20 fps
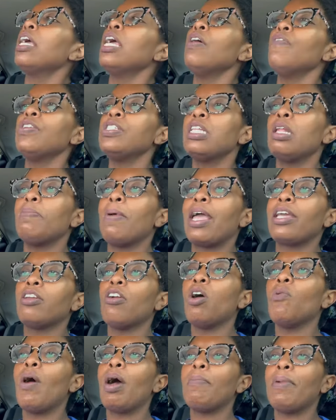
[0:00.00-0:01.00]
If it's in the
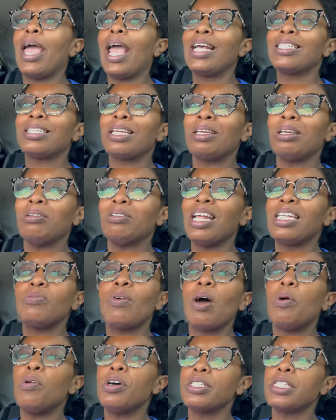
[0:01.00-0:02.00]
backyard, why am I asking you? That's
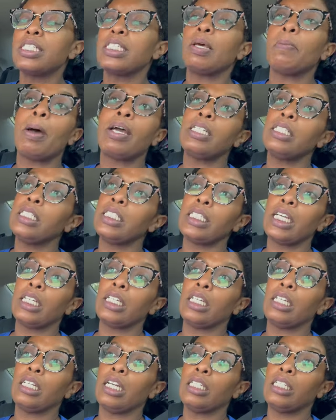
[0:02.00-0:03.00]
why I wanted to say, but I didn't say that.